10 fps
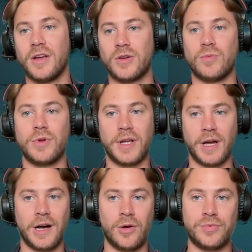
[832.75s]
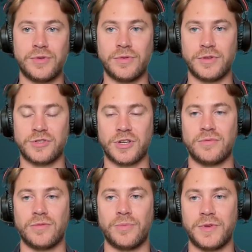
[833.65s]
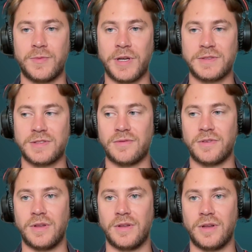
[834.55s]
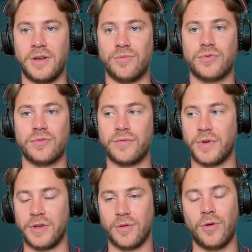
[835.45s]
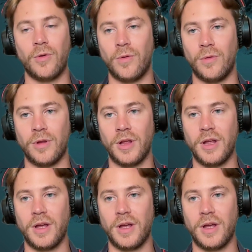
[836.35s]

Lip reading: can really help you in a general perspective in improving your whole